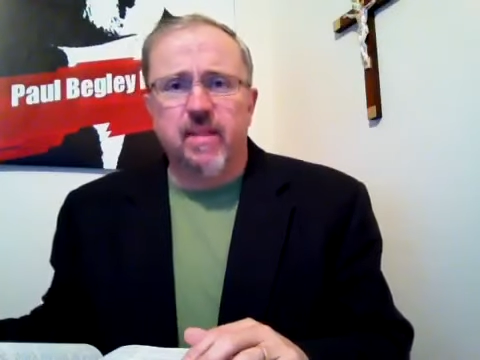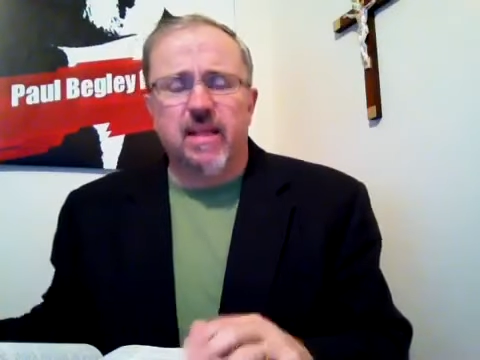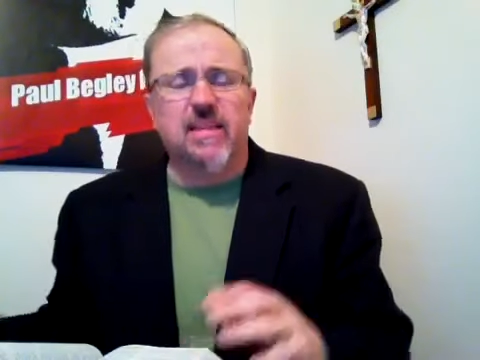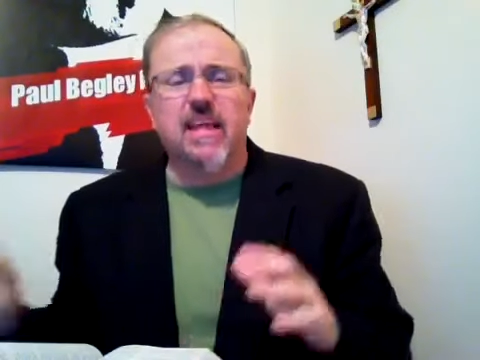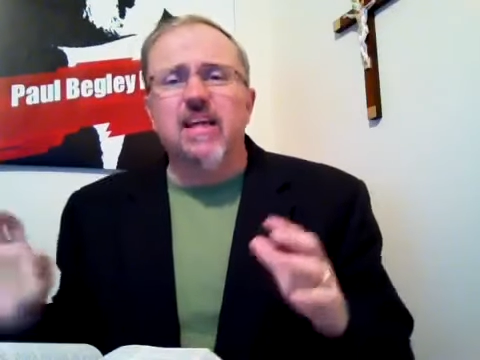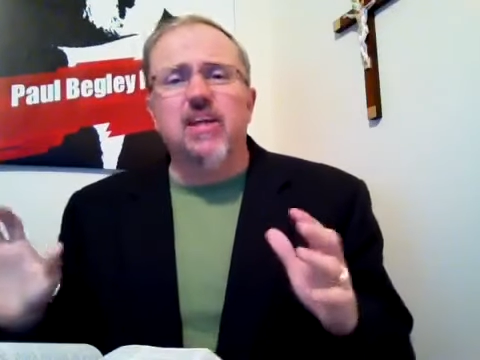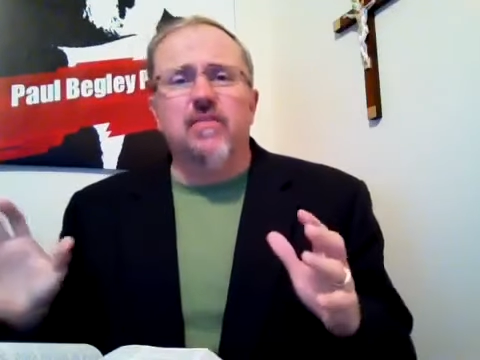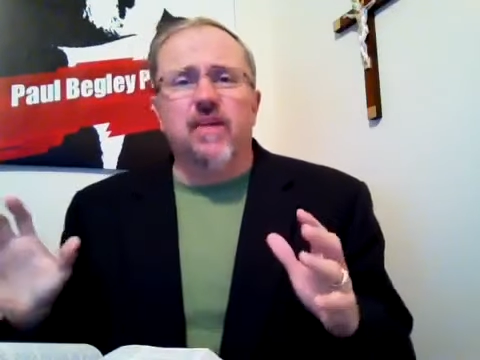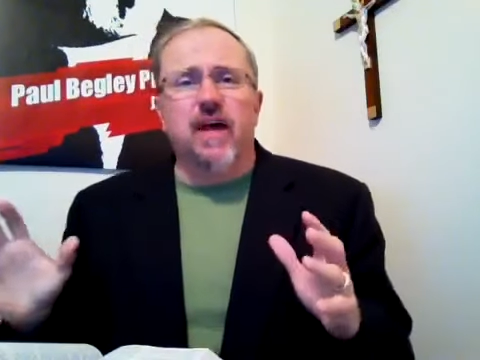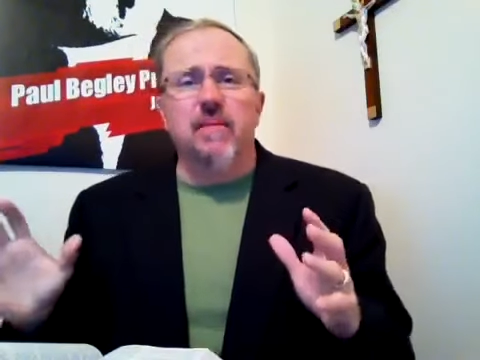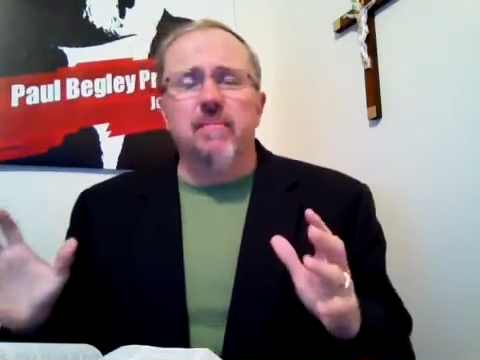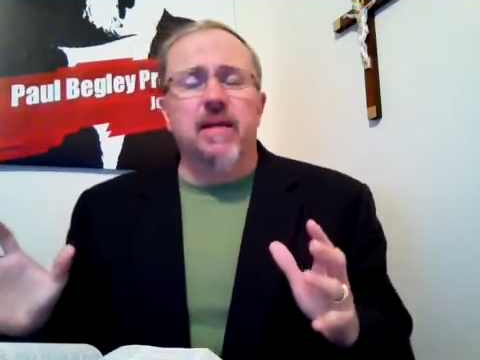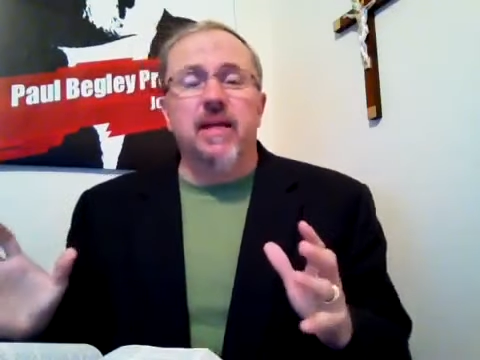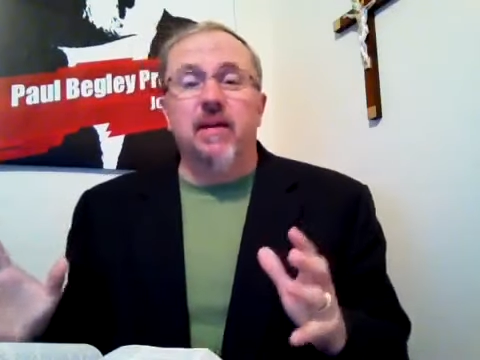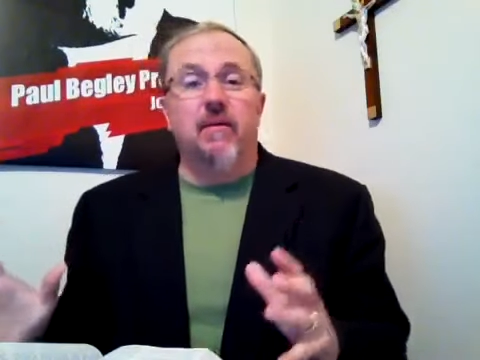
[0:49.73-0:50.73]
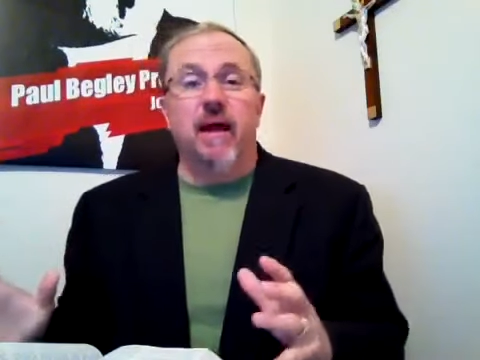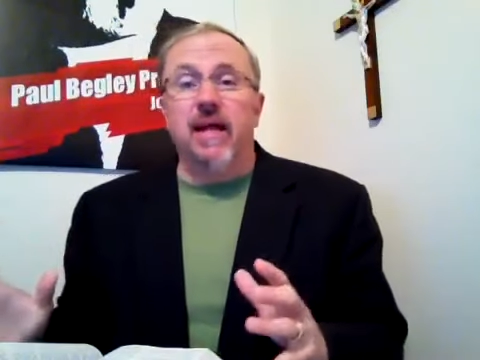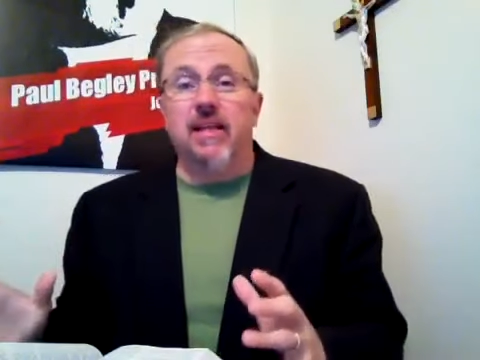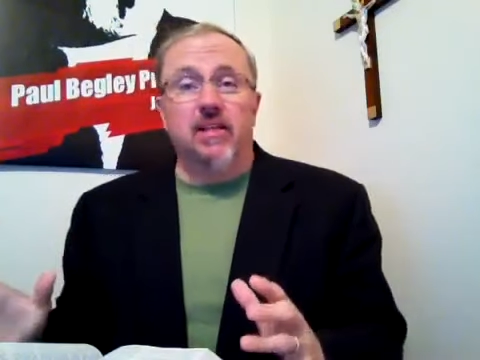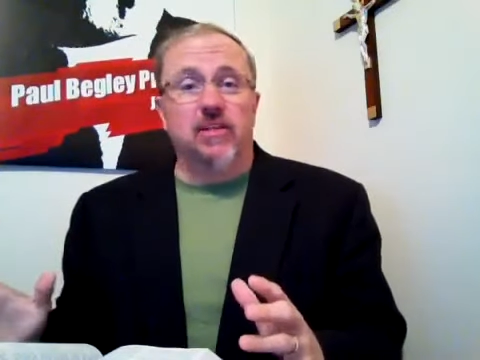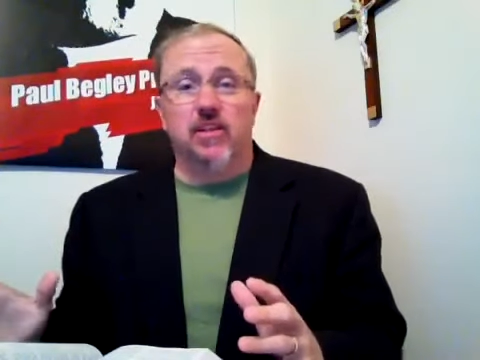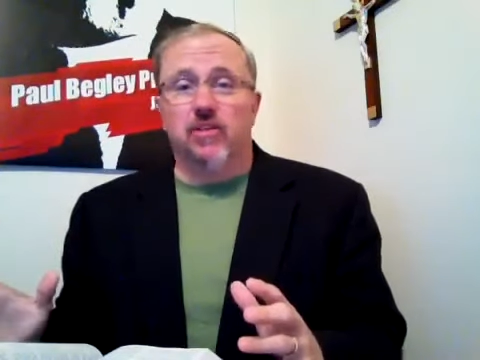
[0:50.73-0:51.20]
And then you've got a
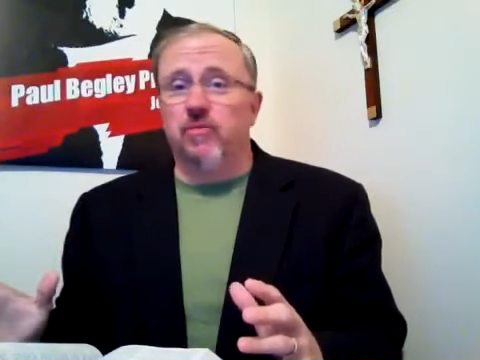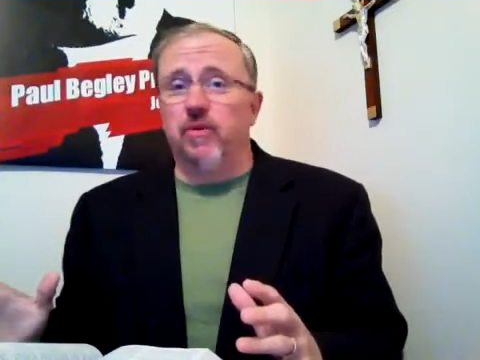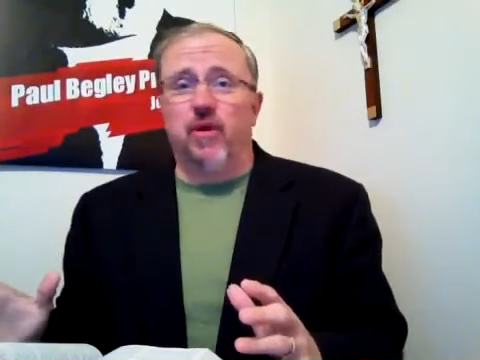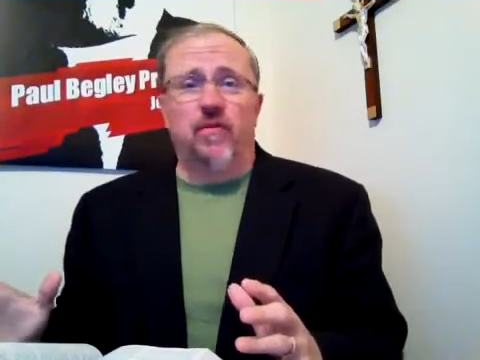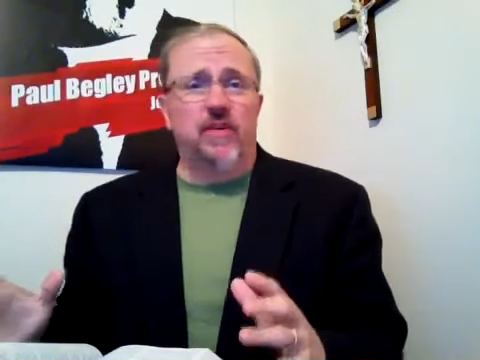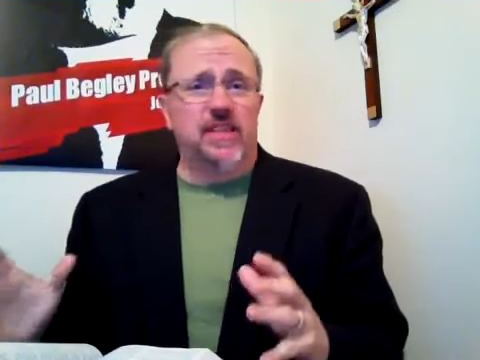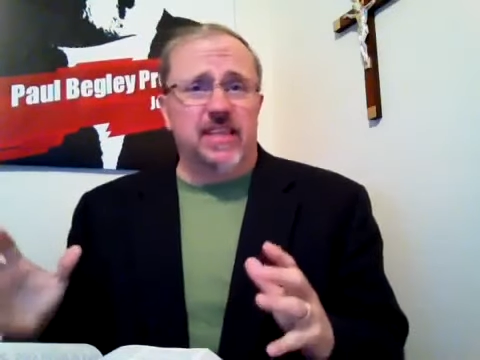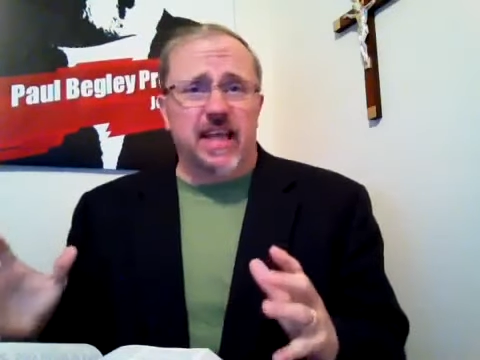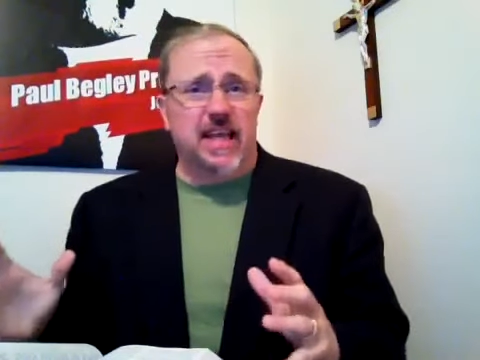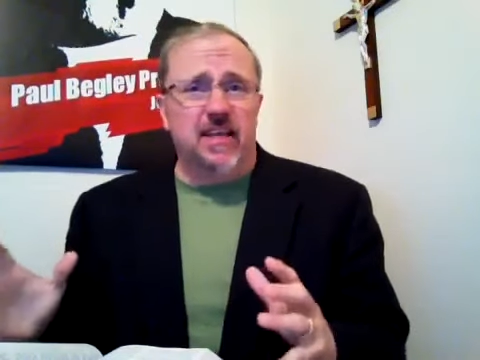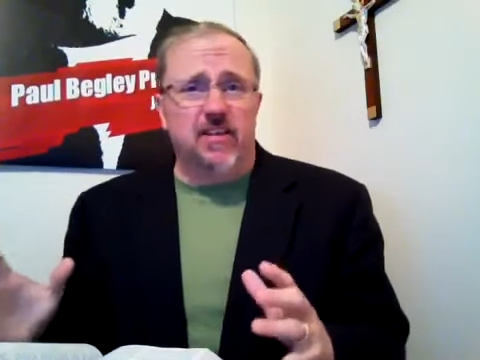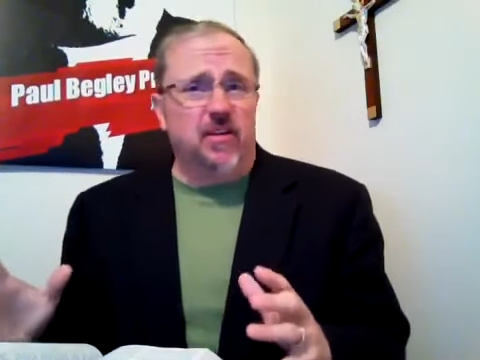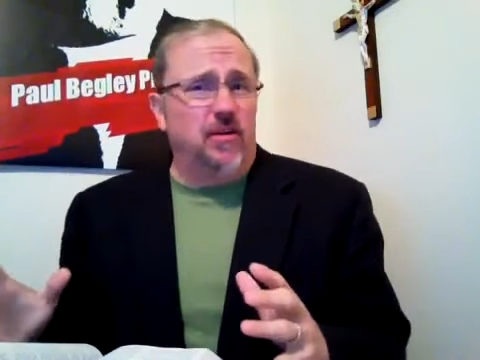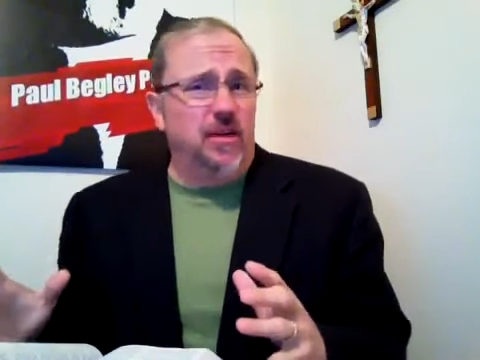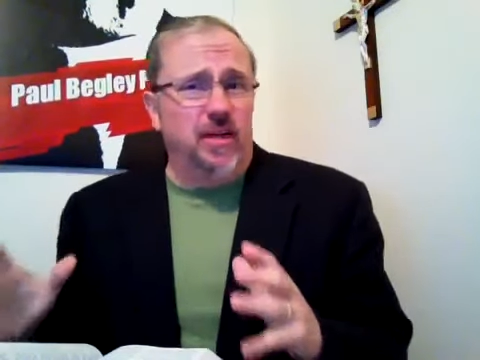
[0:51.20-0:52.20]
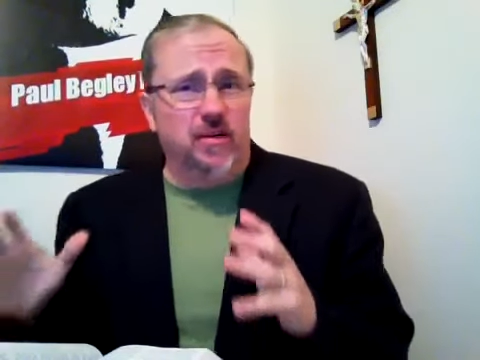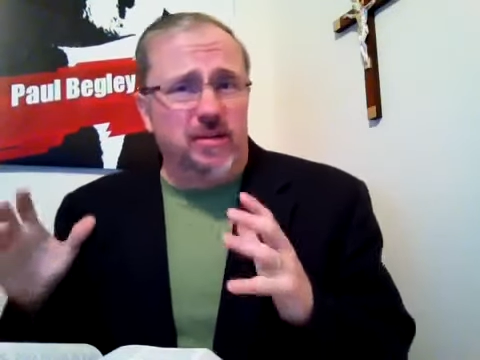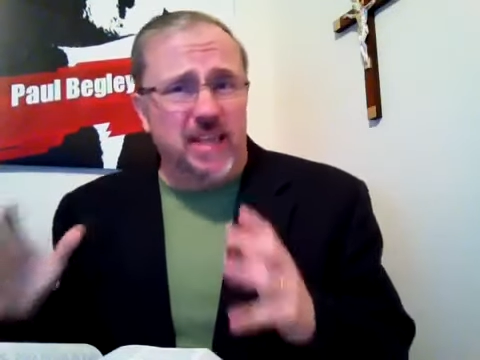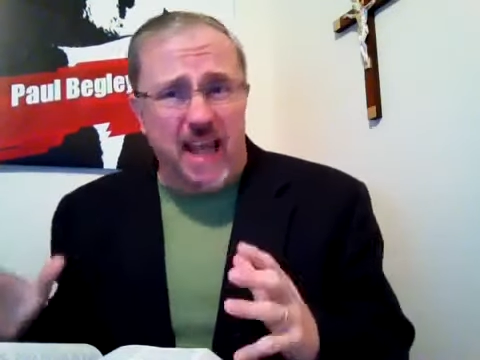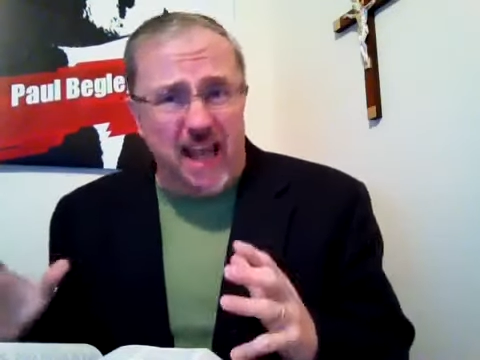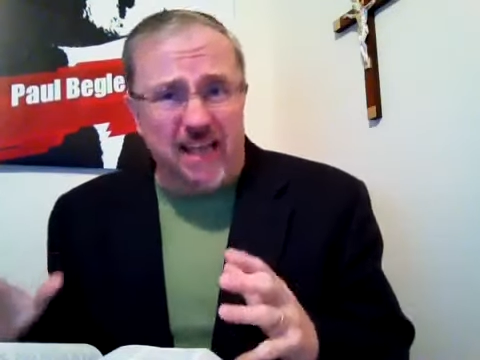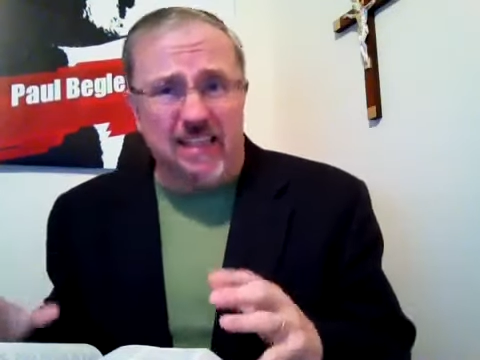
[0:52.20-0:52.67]
meteorite that just went over San Antonio,
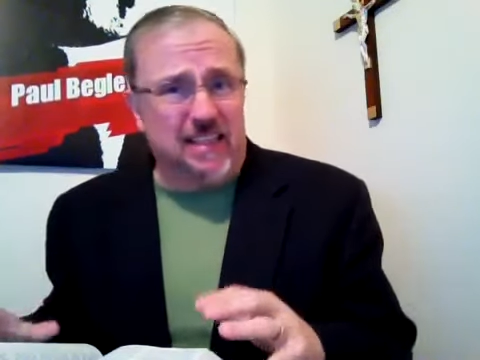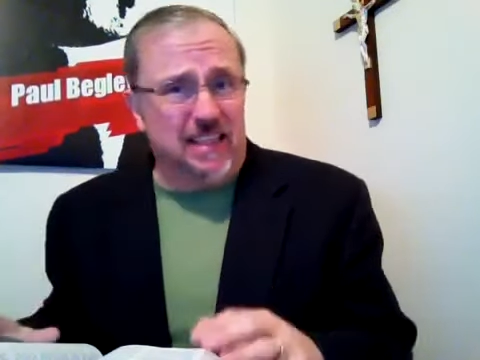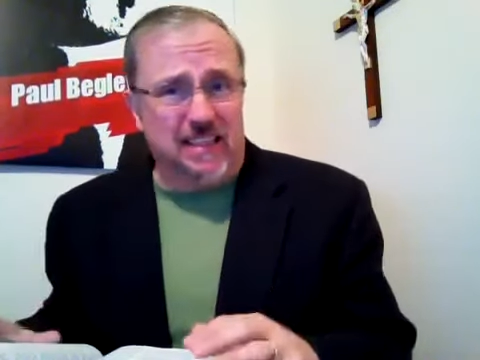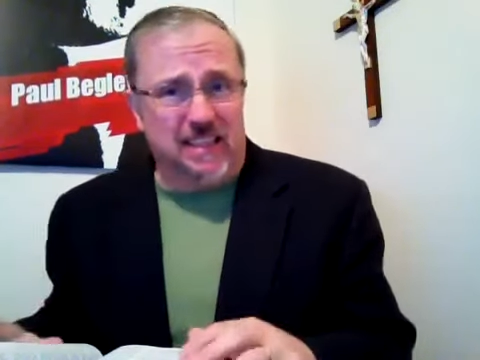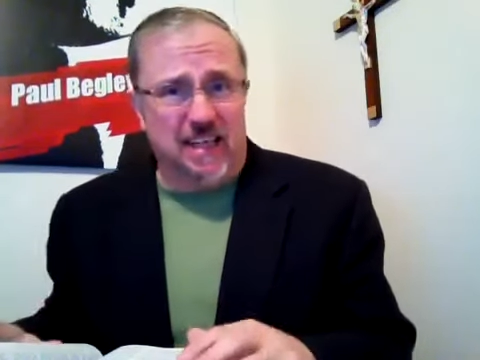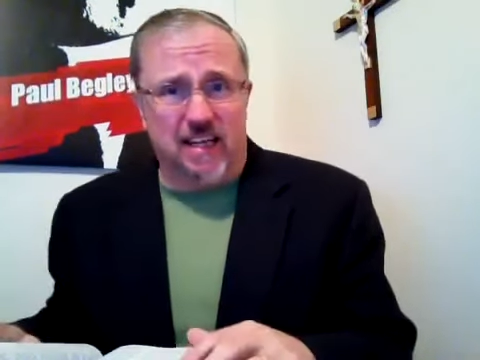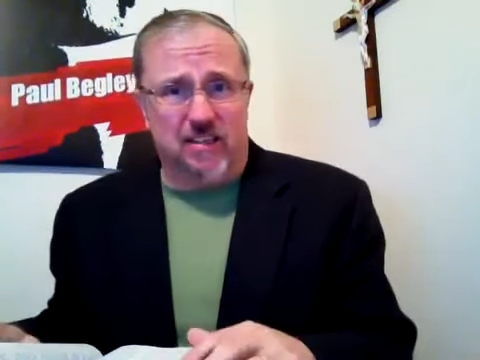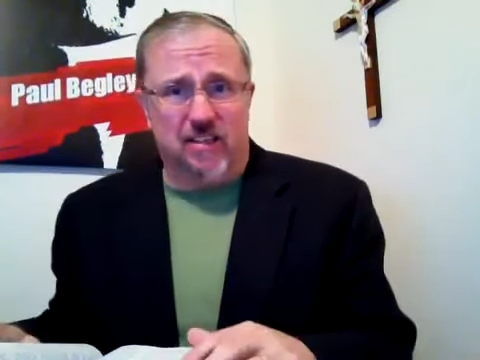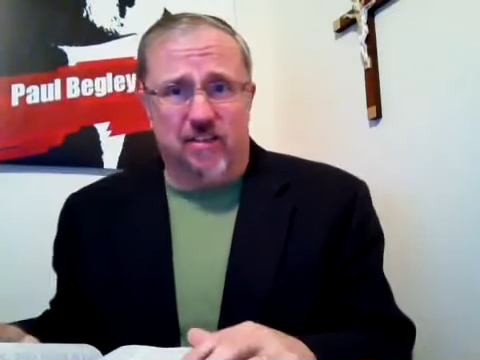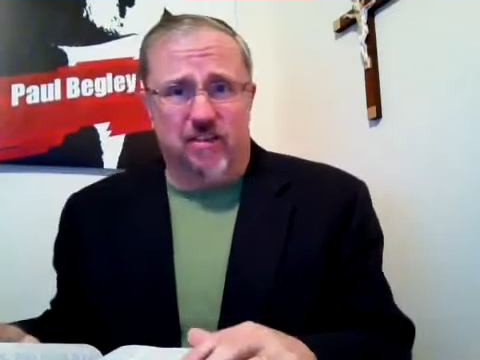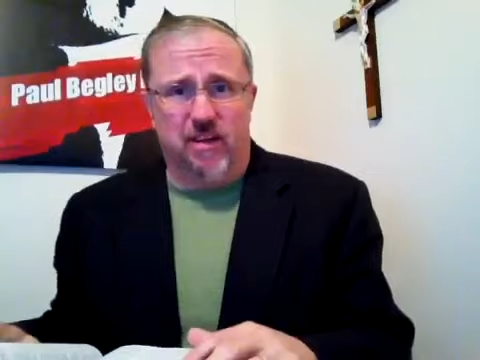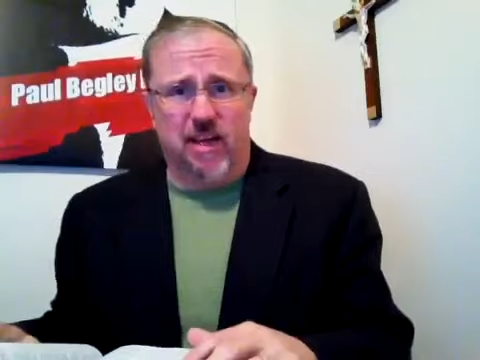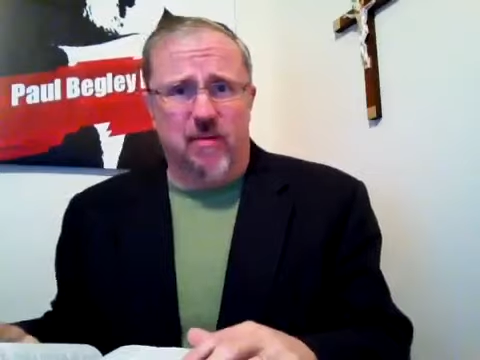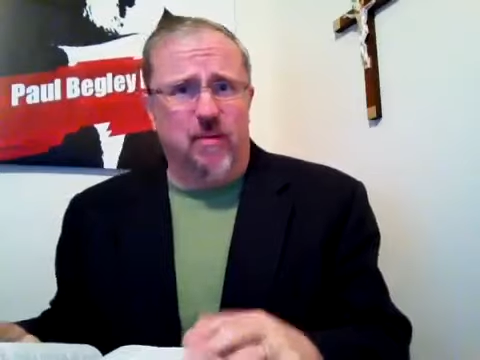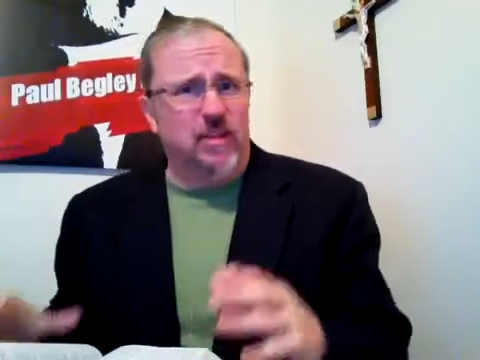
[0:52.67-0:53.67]
Texas yesterday.